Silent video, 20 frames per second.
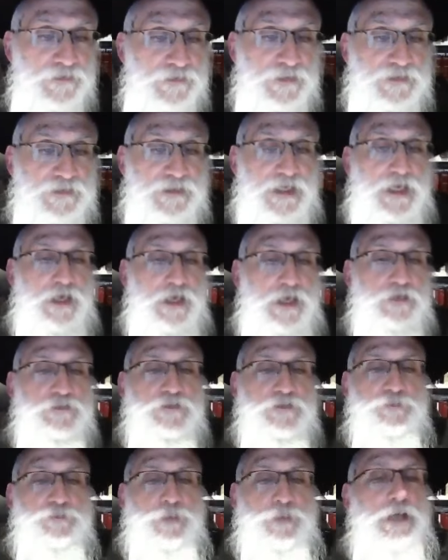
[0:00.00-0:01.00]
that the heart
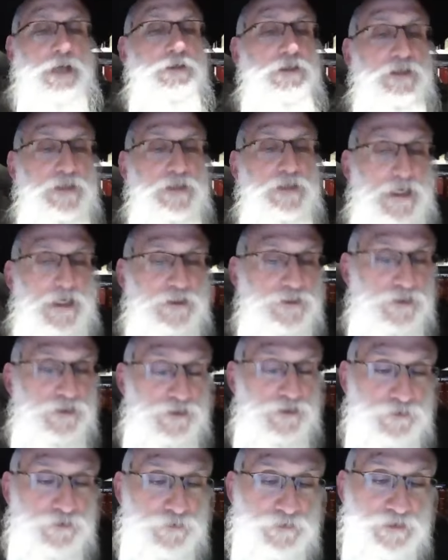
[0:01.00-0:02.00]
of pare actually
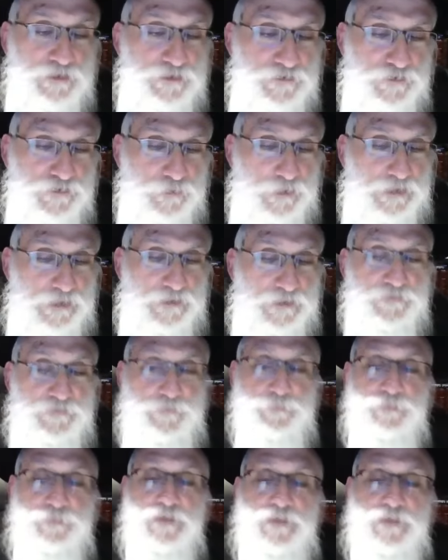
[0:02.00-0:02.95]
turned into a liver.